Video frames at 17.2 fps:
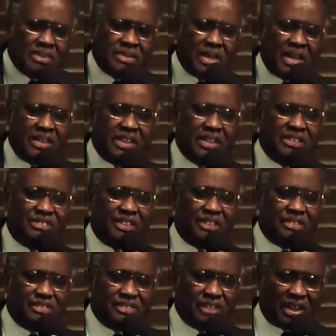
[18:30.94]
that he's
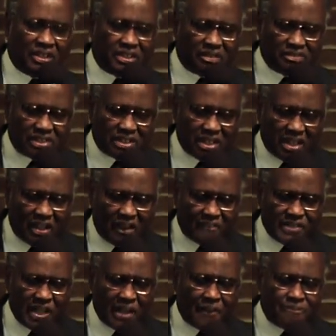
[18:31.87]
a God of
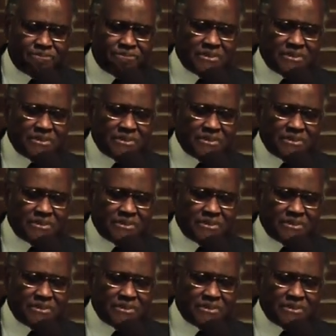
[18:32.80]
love uh,